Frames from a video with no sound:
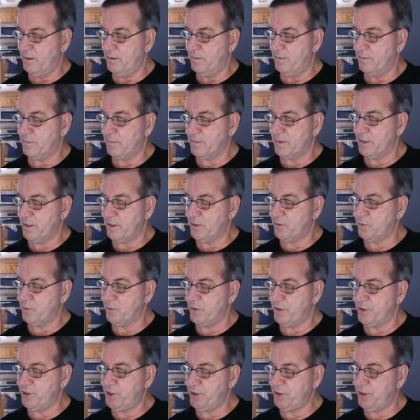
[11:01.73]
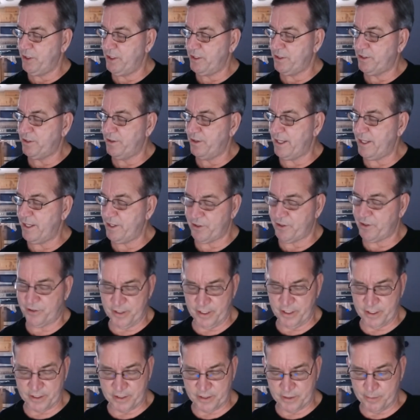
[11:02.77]
because once you get to that
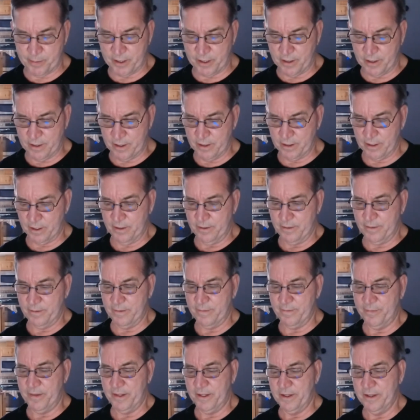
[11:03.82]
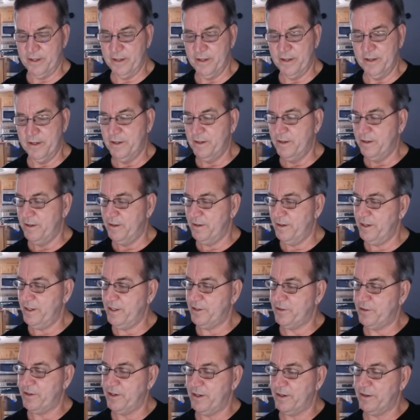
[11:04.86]
6th part,
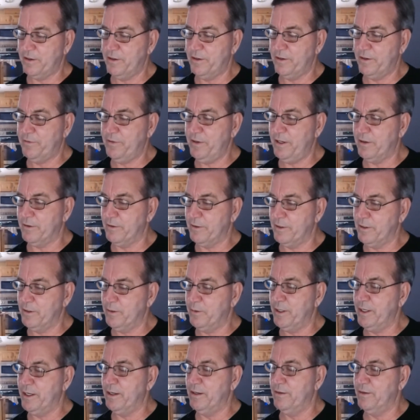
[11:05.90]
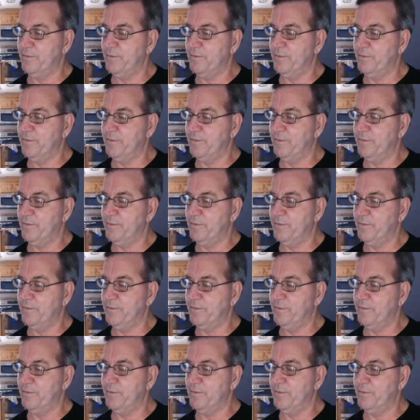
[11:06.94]
it's not going to fit real well.